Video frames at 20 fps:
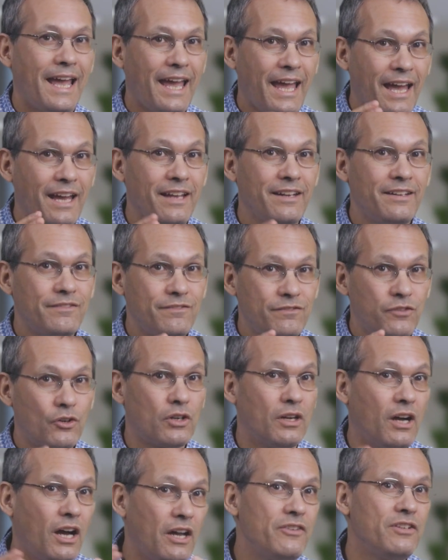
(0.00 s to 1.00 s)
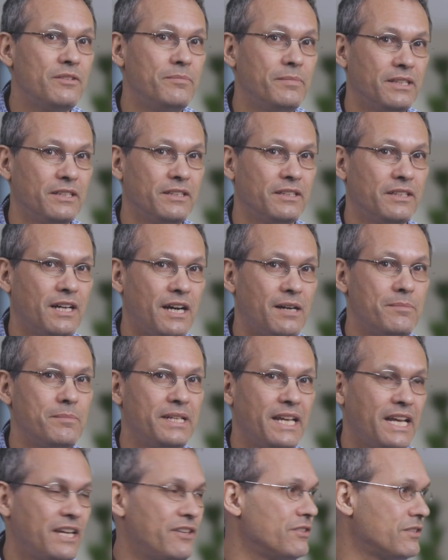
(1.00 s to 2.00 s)
and four hundred million
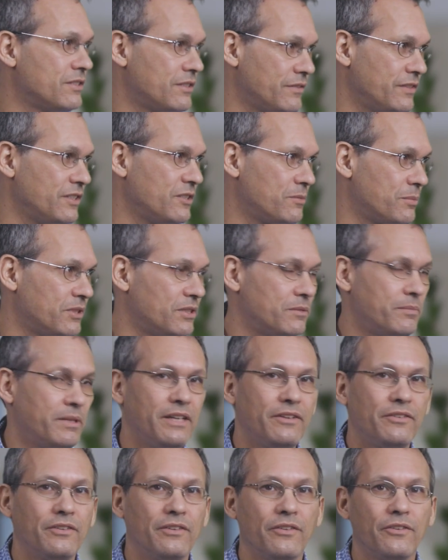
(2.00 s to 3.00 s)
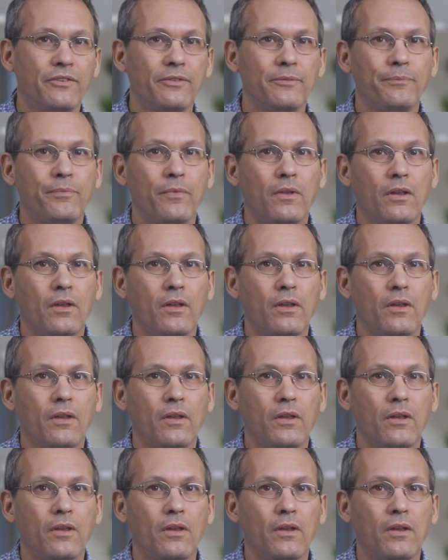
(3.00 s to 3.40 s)
combinations of these perturbations.